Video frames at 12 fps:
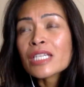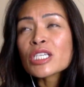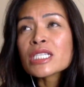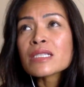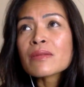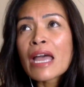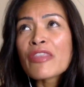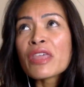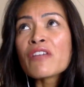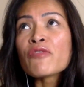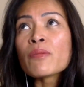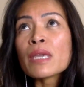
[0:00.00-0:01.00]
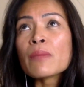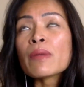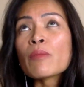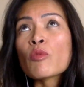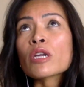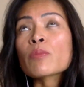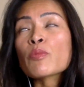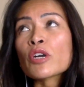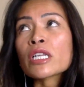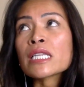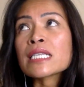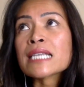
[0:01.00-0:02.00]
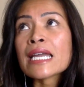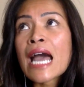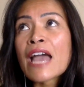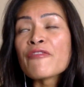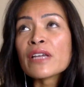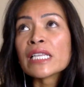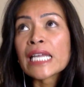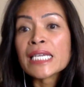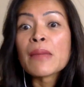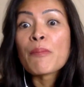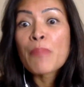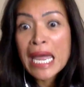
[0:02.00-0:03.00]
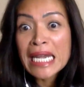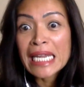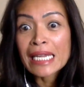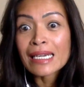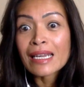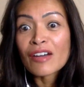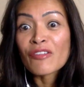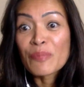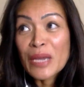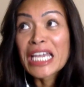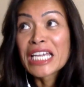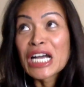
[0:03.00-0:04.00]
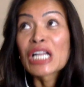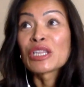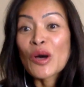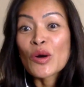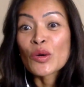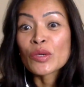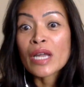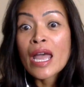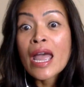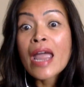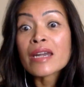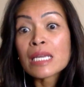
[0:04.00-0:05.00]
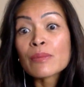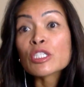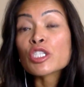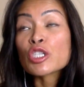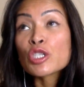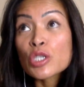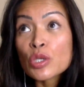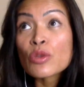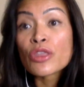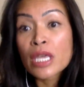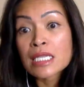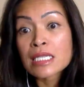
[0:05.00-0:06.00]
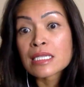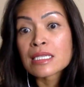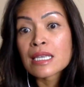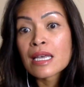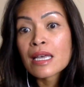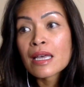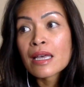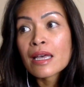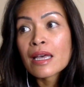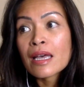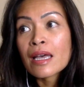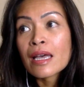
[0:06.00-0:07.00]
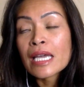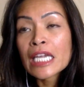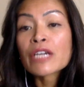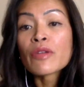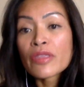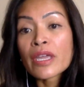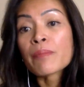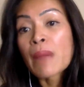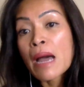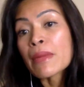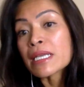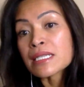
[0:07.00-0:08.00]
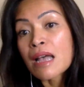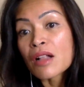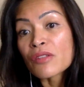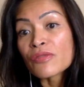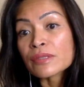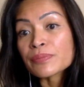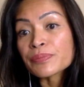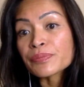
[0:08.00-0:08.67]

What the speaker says: just, I think for me, more importantly, is that I feel independent of being alone and able to do things here and there by myself.